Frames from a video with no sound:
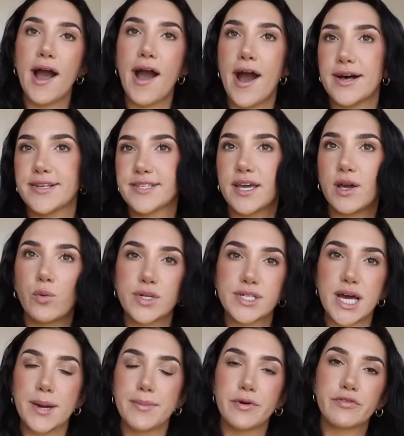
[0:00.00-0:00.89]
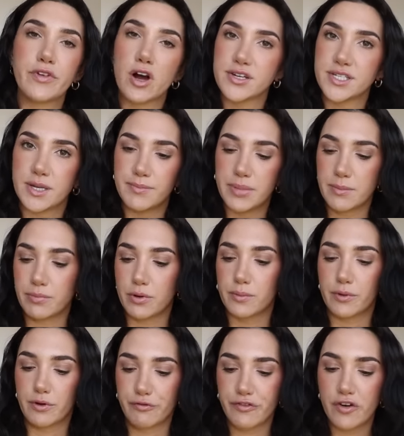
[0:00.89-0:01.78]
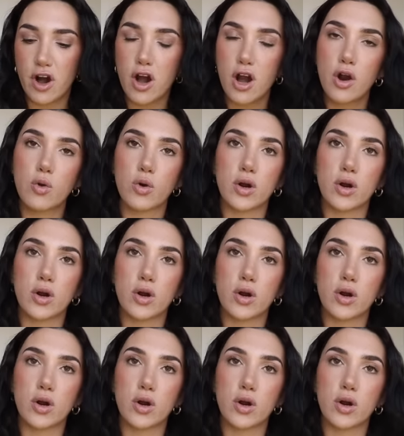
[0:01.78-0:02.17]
asking what type of content people prefer